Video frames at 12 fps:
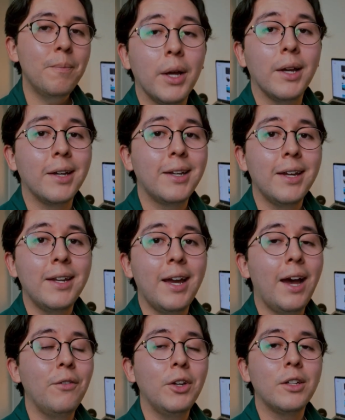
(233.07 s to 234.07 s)
But again,
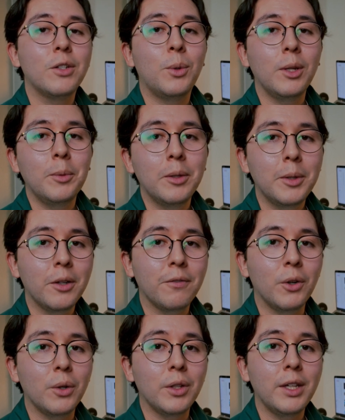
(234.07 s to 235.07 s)
having a 20mm
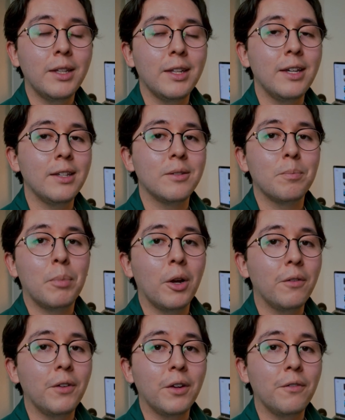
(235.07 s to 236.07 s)
focal length is
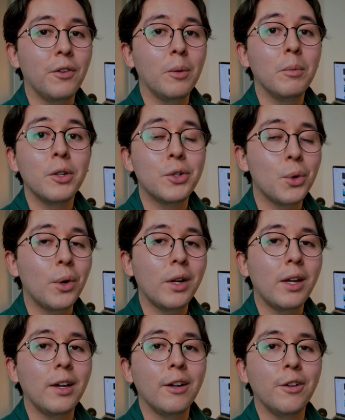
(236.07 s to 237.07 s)
perfect for
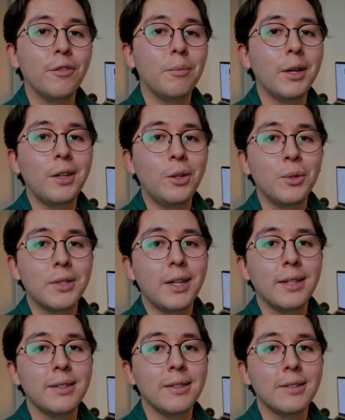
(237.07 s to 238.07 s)
majority of my use
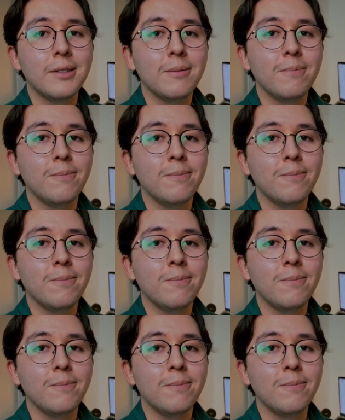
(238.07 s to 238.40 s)
cases.